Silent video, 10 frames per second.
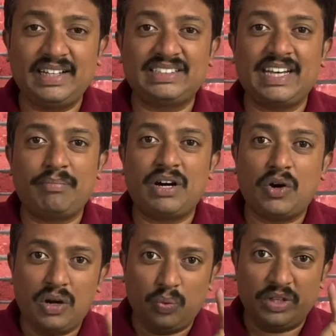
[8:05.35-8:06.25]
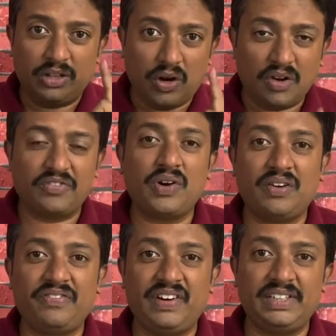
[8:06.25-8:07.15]
exam hall with a lot of
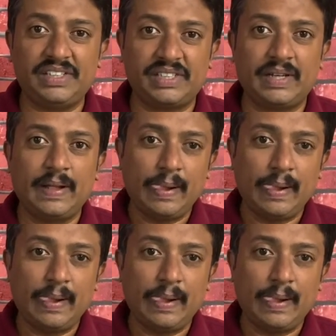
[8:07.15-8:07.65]
confidence.